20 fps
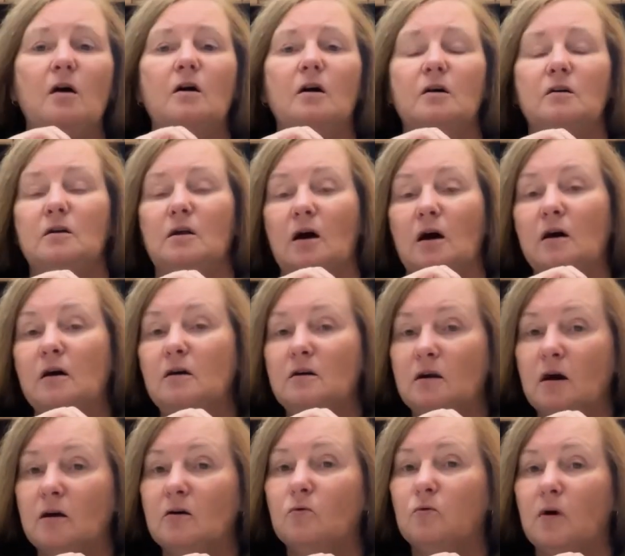Now I
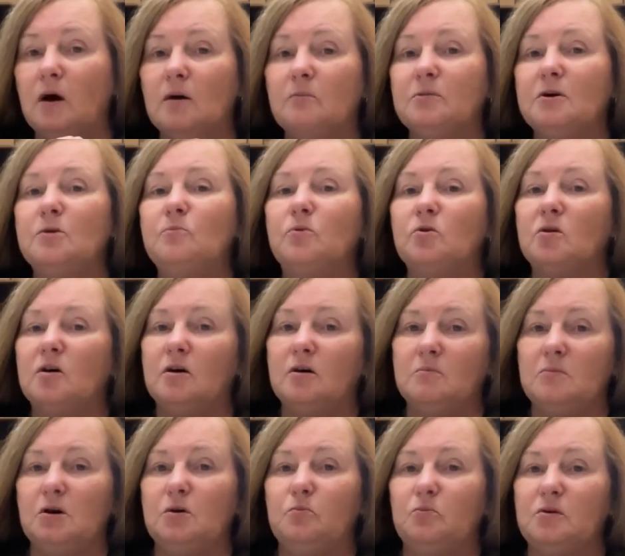know why people come
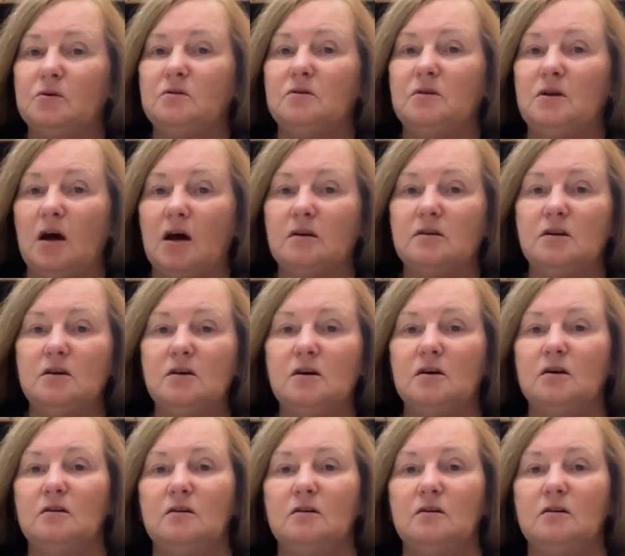up with the idea